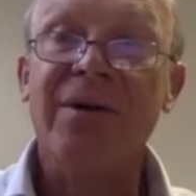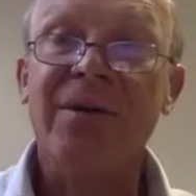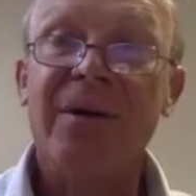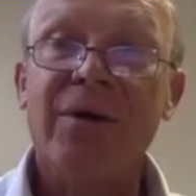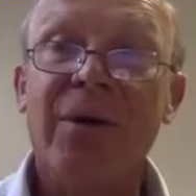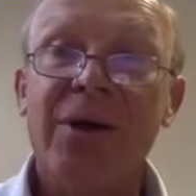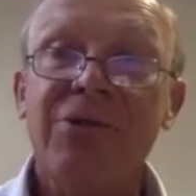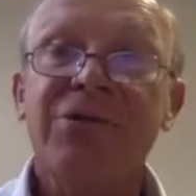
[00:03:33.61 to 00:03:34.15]
the
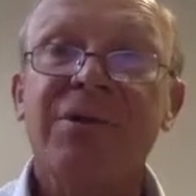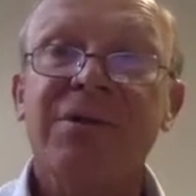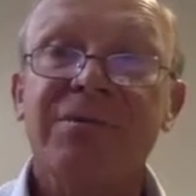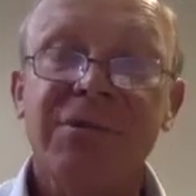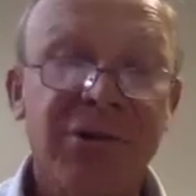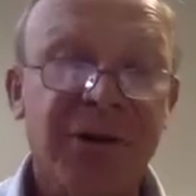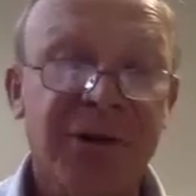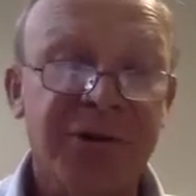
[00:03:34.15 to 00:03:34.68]
questions
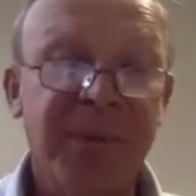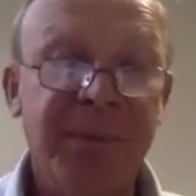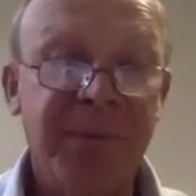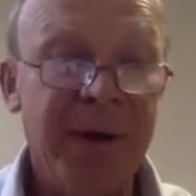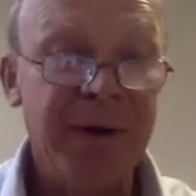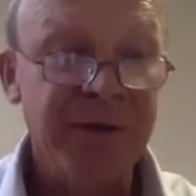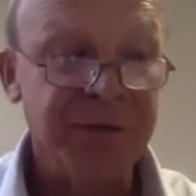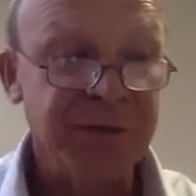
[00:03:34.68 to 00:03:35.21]
which are to be
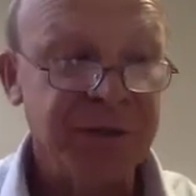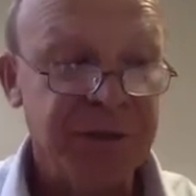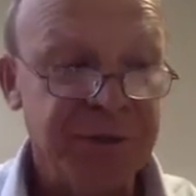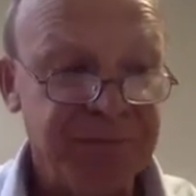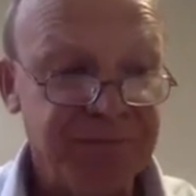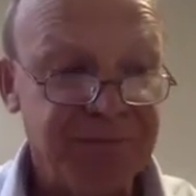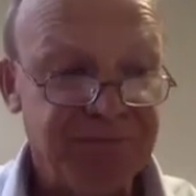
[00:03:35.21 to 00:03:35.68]
posed to you.